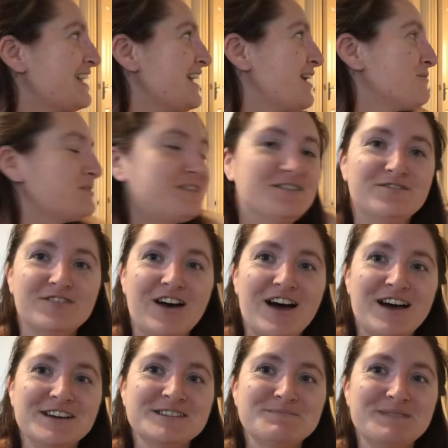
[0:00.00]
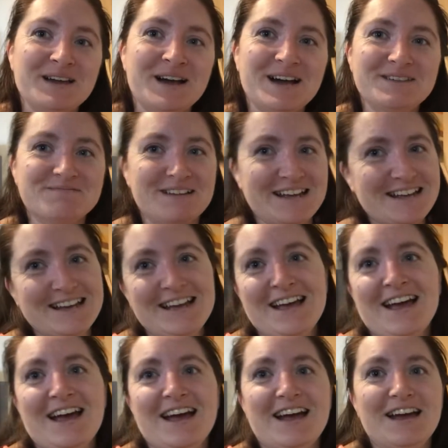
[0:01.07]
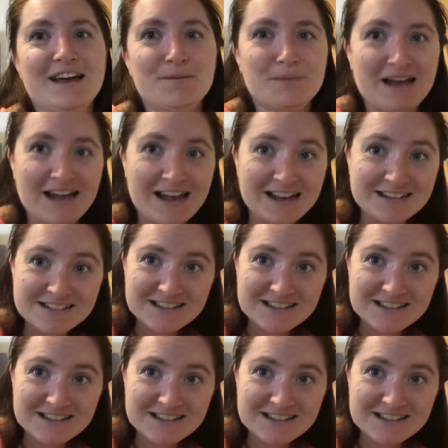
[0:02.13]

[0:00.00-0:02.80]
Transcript: With the vase behind me, and